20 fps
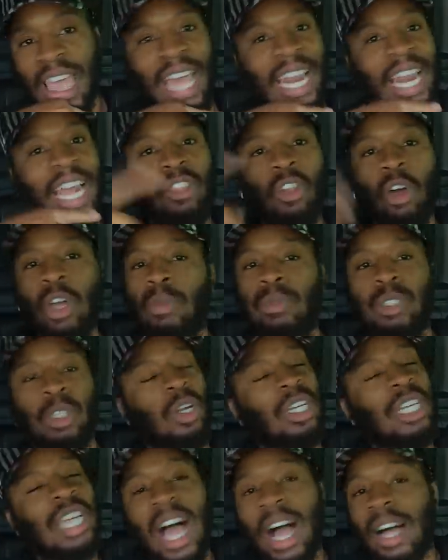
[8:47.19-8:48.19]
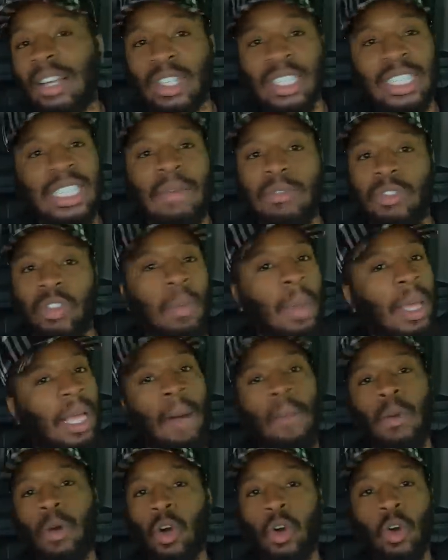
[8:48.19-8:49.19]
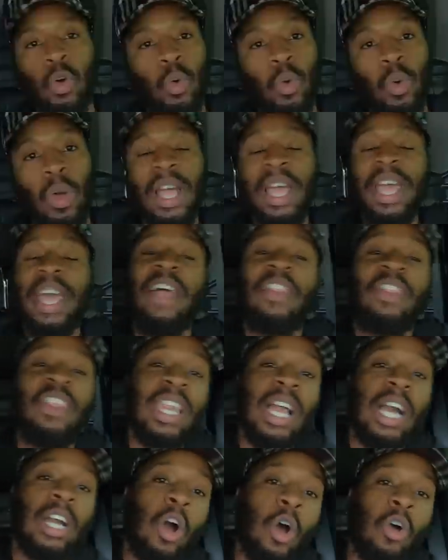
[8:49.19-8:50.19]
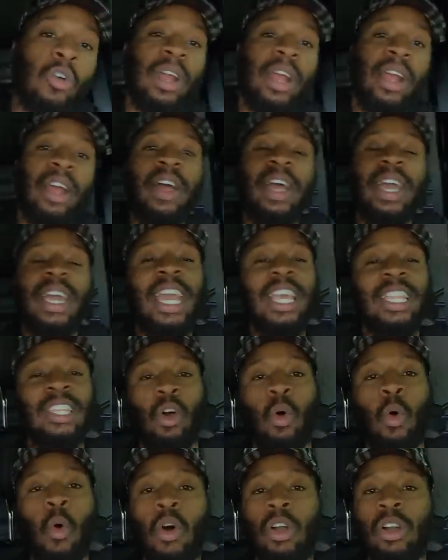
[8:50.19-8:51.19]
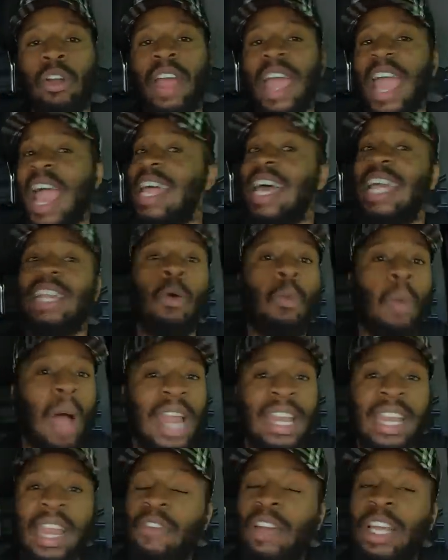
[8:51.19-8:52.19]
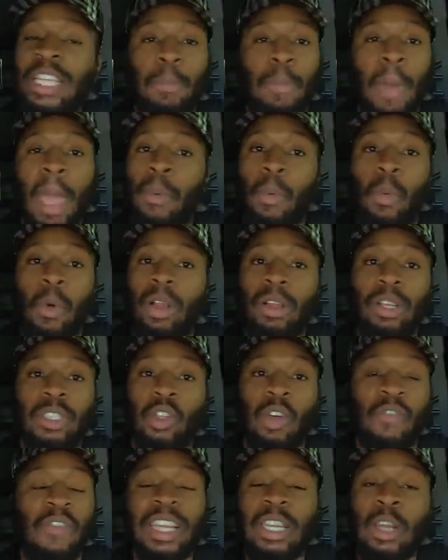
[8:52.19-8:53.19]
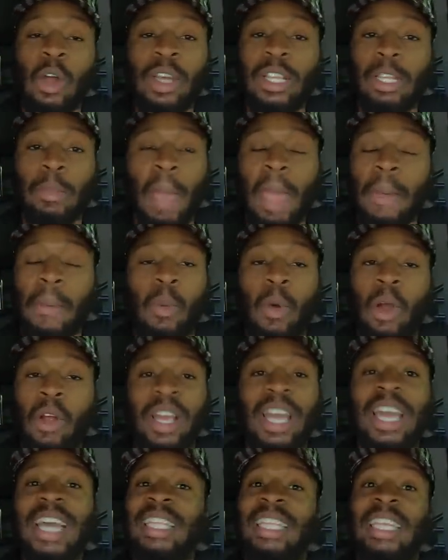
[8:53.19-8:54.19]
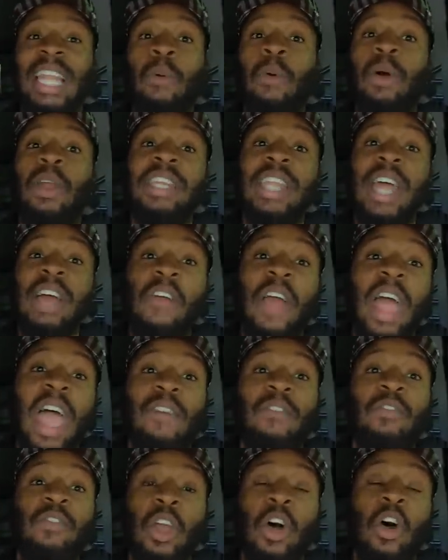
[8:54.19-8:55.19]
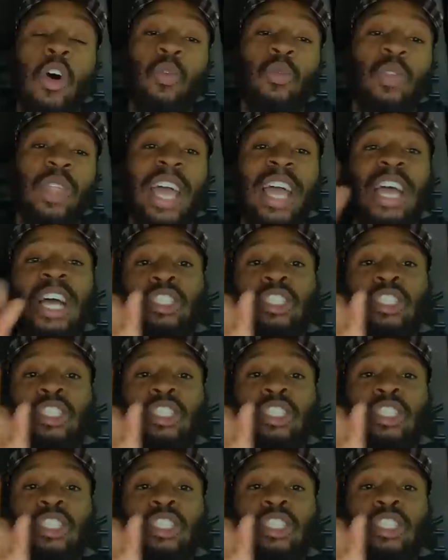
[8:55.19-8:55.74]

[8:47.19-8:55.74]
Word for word: And I thought it was only nine hundred and seven, so I'm like, I'm cool. Then I go there, get the order, and I don't, I never get the paperwork. So if I don't get the paperwork, then I would never have known that.